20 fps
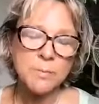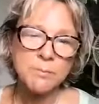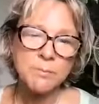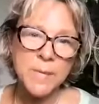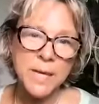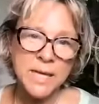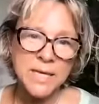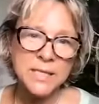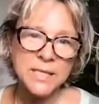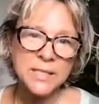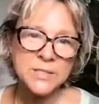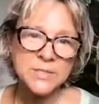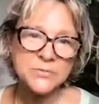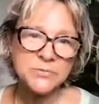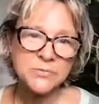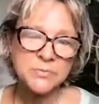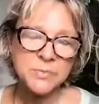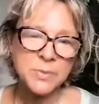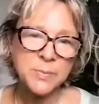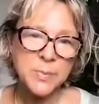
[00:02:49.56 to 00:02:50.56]
remains
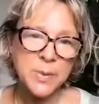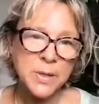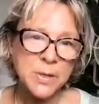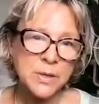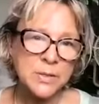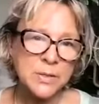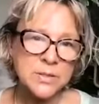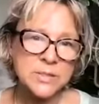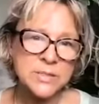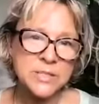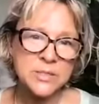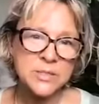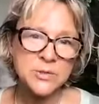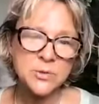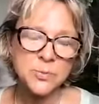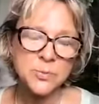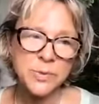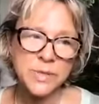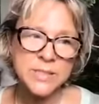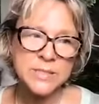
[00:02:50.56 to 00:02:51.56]
from the past in
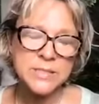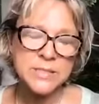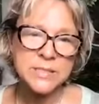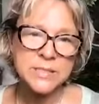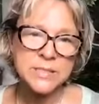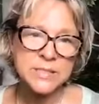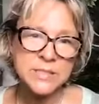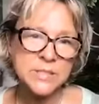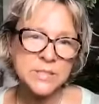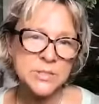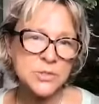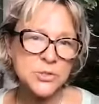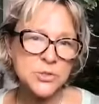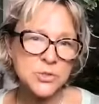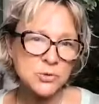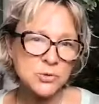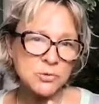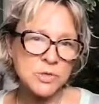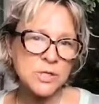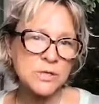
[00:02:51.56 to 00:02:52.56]
your present is the
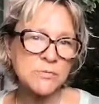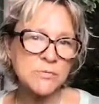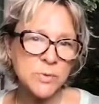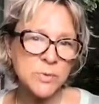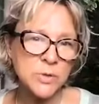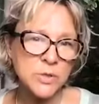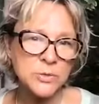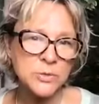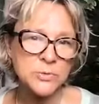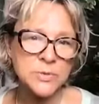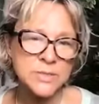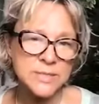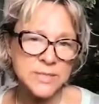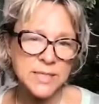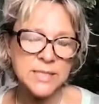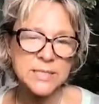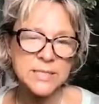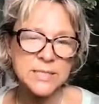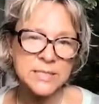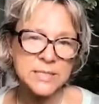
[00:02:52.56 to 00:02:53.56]
story of what you
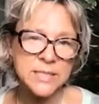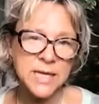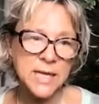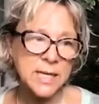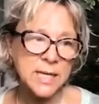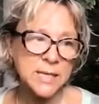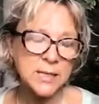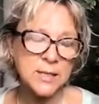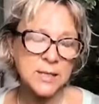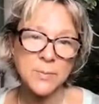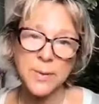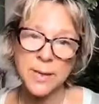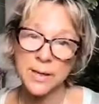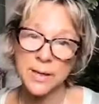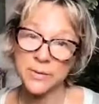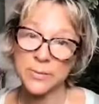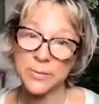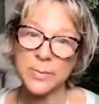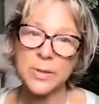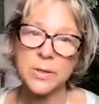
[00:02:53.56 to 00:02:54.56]
say today
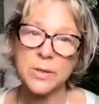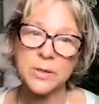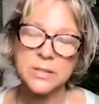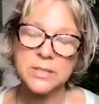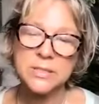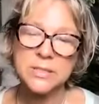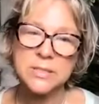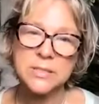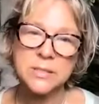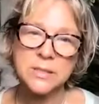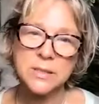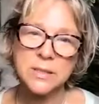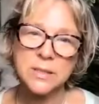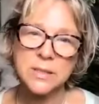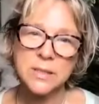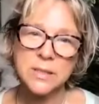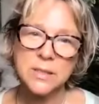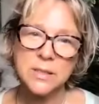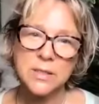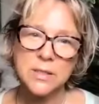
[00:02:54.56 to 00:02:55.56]
about the past.
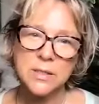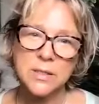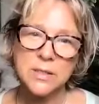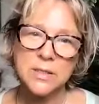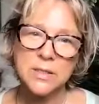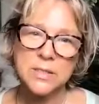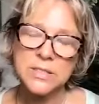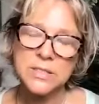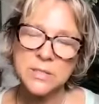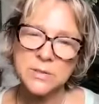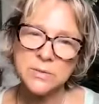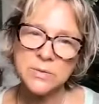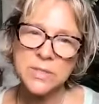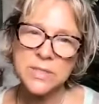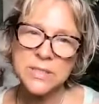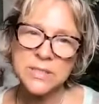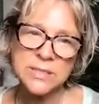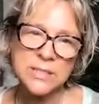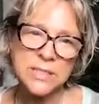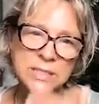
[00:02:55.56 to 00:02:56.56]
So
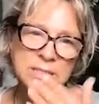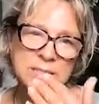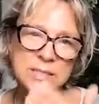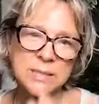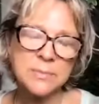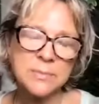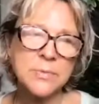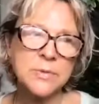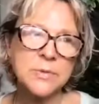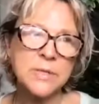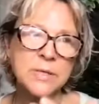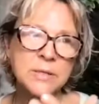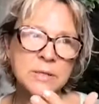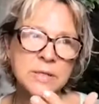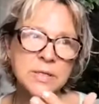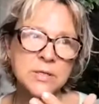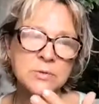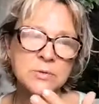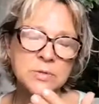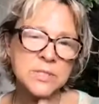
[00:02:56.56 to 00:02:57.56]
is there something
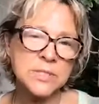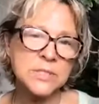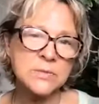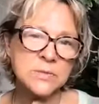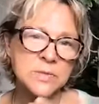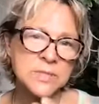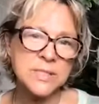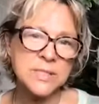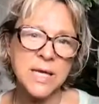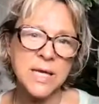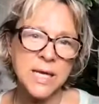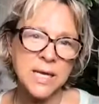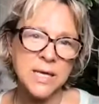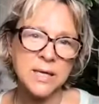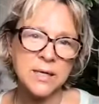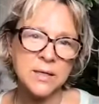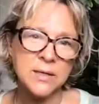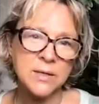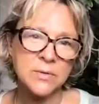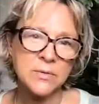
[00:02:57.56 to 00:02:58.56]
that you're still
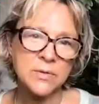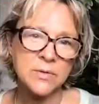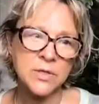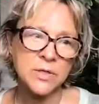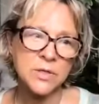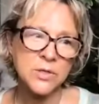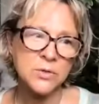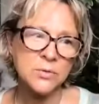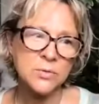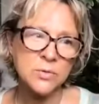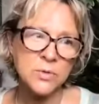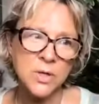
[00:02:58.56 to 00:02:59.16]
saying that you